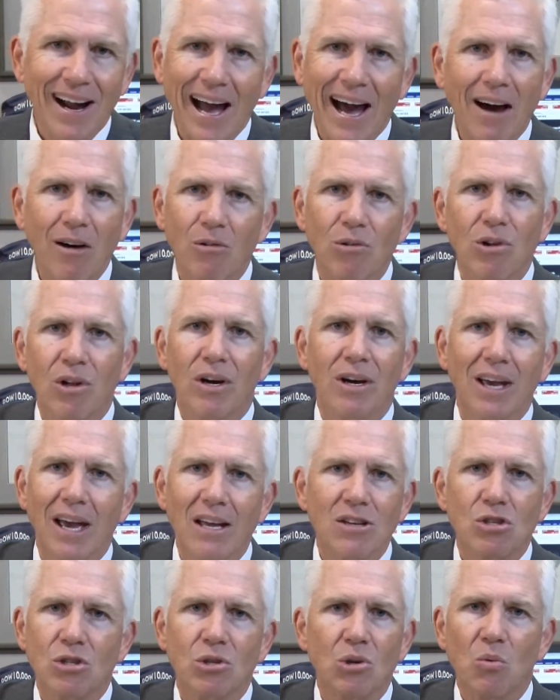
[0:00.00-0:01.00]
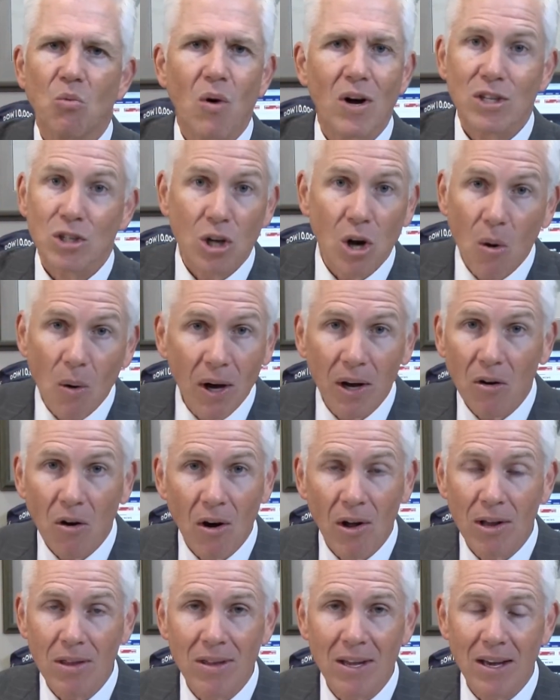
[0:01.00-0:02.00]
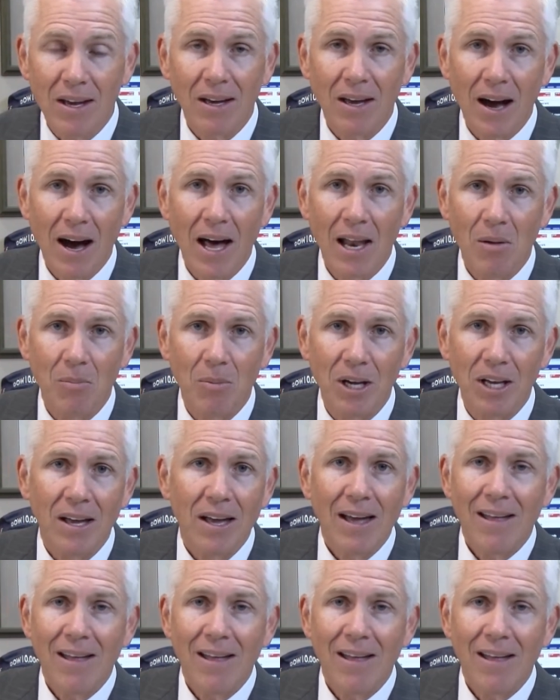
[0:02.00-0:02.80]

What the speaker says: outlook as to what's going on in the economy.